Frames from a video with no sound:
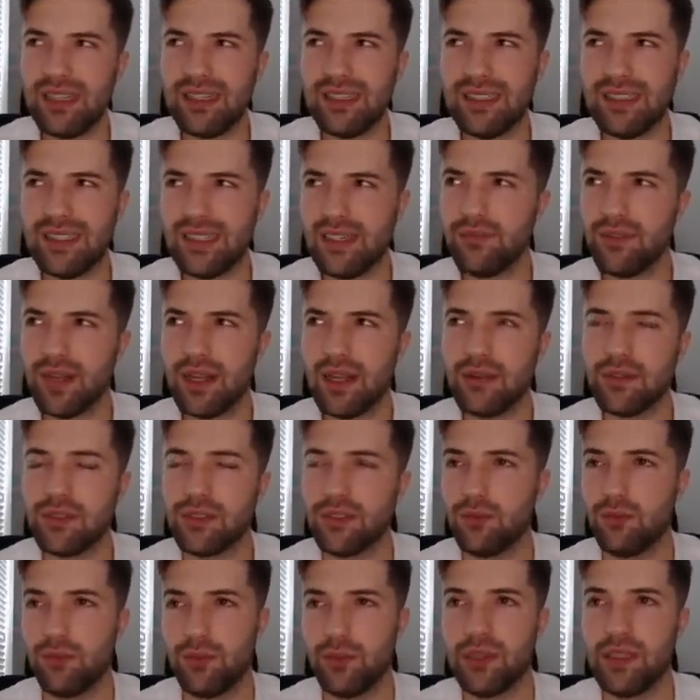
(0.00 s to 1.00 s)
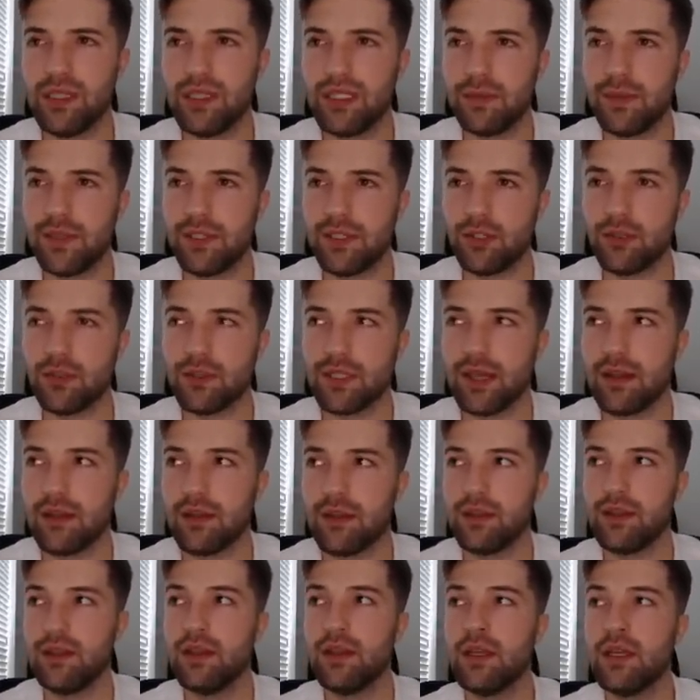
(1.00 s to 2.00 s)
Zay Flowers is a really special
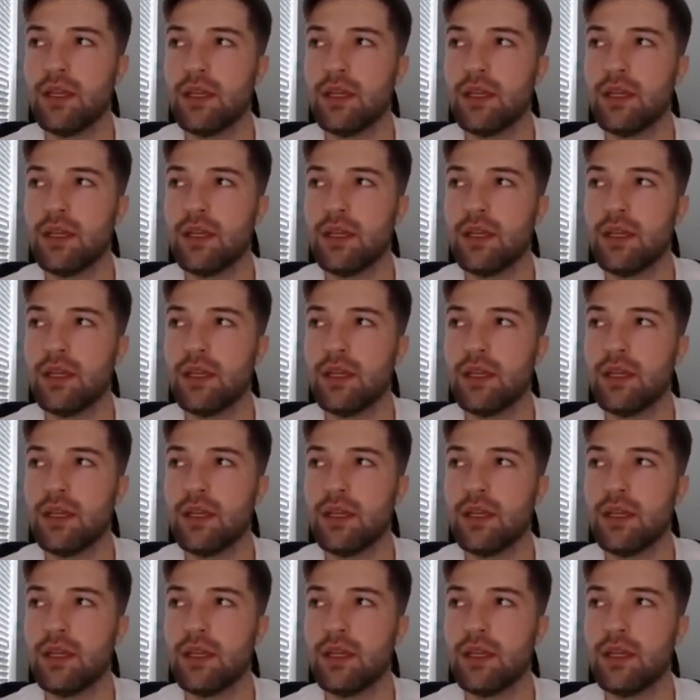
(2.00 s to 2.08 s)
talent.